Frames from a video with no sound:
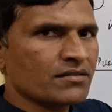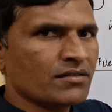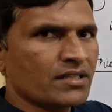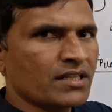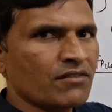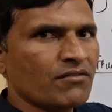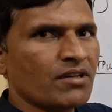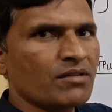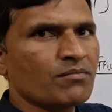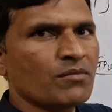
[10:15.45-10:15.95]

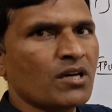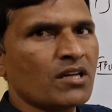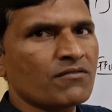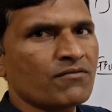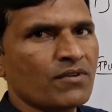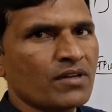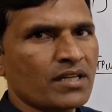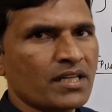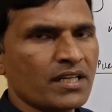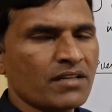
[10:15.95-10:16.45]
Okay, 1
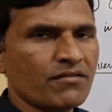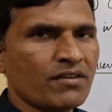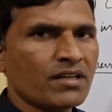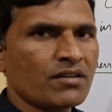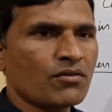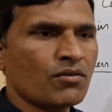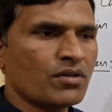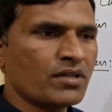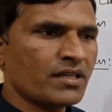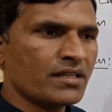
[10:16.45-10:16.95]
mark for
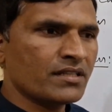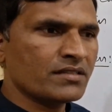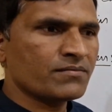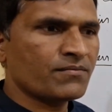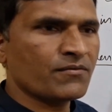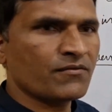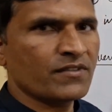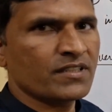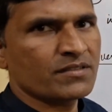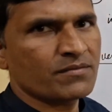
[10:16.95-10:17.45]
given
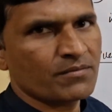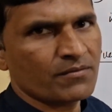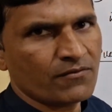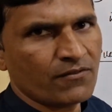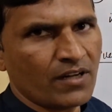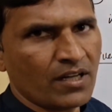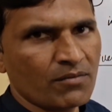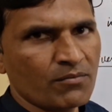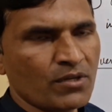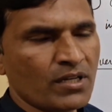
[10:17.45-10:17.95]
quantities with
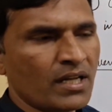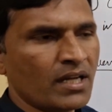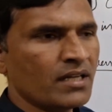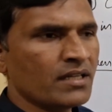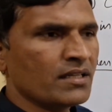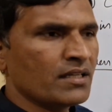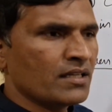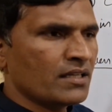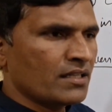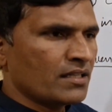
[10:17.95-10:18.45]

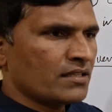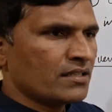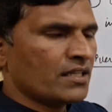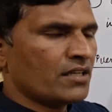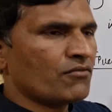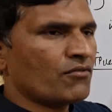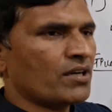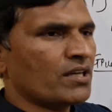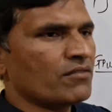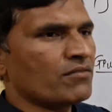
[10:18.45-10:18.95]
formula.
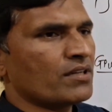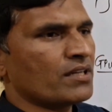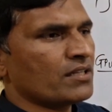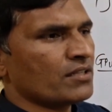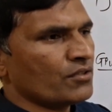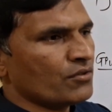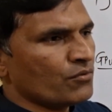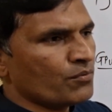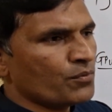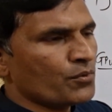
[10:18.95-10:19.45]
Then
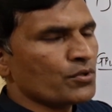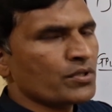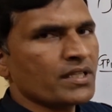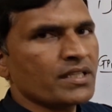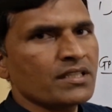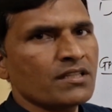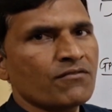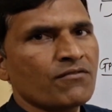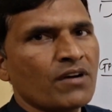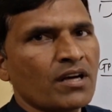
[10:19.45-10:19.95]
whatever you
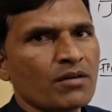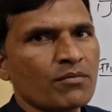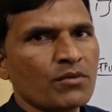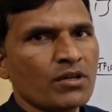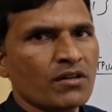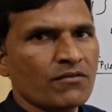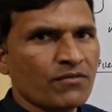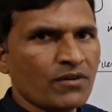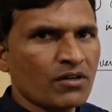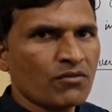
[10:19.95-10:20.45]
put in the
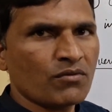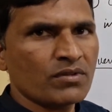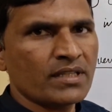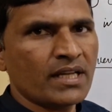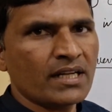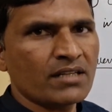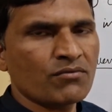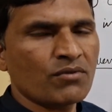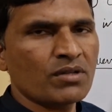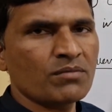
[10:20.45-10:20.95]
formula for
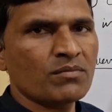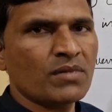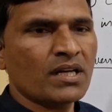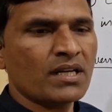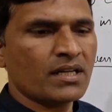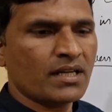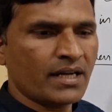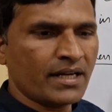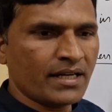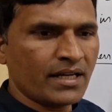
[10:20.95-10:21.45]
that 1
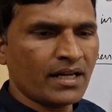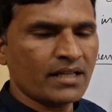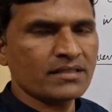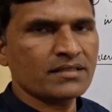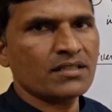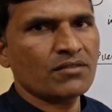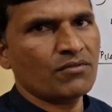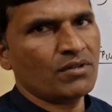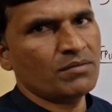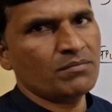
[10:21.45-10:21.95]
mark and
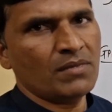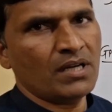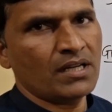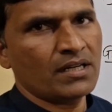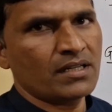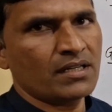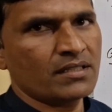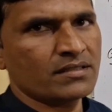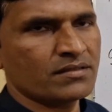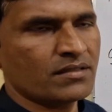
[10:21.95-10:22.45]
answer 1
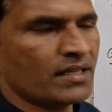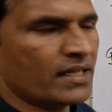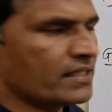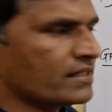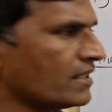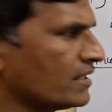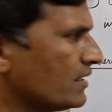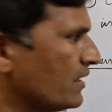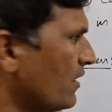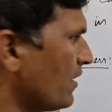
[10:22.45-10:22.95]
mark. So
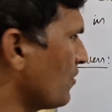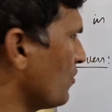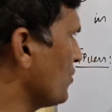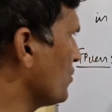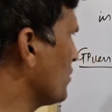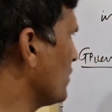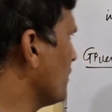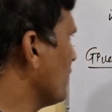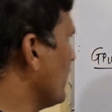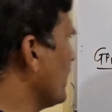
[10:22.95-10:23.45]
like that they are
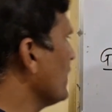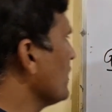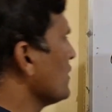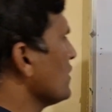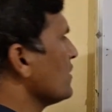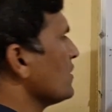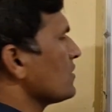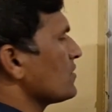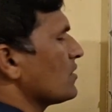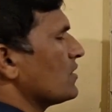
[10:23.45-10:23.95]
going to divide.
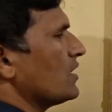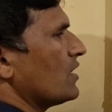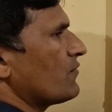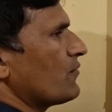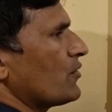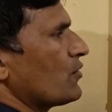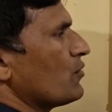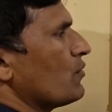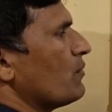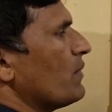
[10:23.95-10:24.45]
So
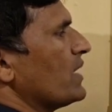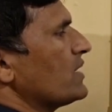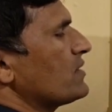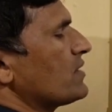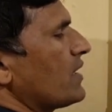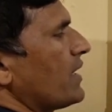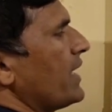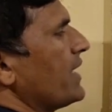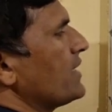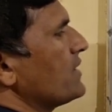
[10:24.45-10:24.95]
therefore you
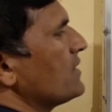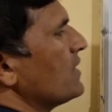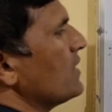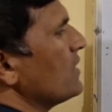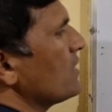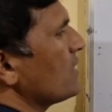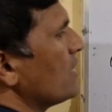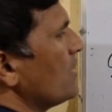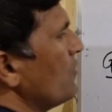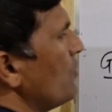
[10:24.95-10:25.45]
must write
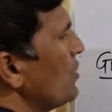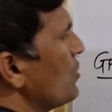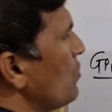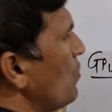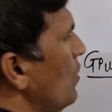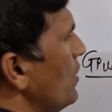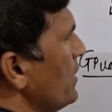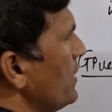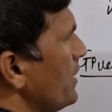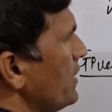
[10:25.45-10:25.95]
the given
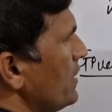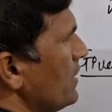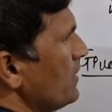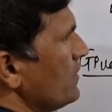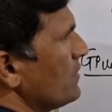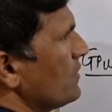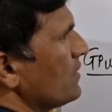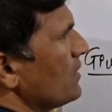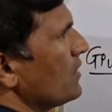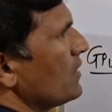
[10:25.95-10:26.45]

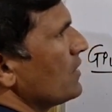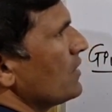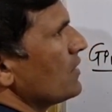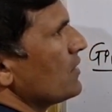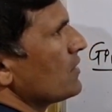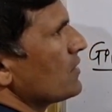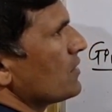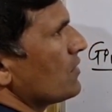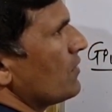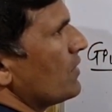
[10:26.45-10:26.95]
quantities.
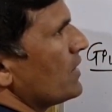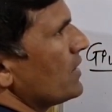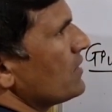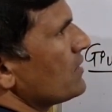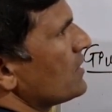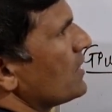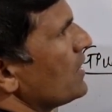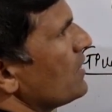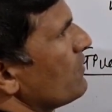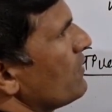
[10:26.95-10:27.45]
So what
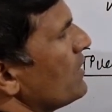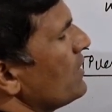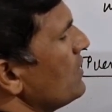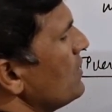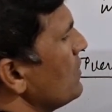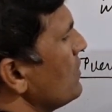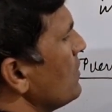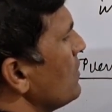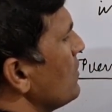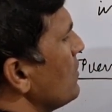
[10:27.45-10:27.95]
is
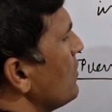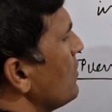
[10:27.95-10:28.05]
given?